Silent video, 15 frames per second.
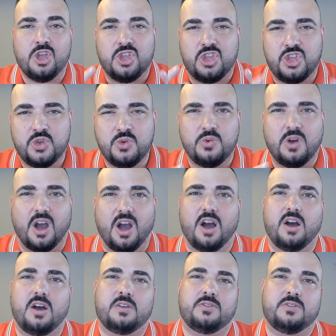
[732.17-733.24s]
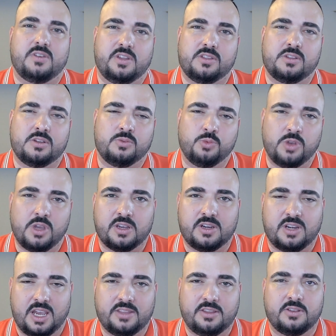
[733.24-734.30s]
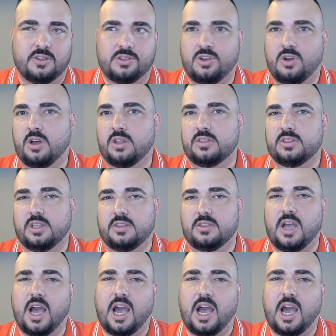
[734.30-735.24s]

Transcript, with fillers: You are the reason we are creating this content.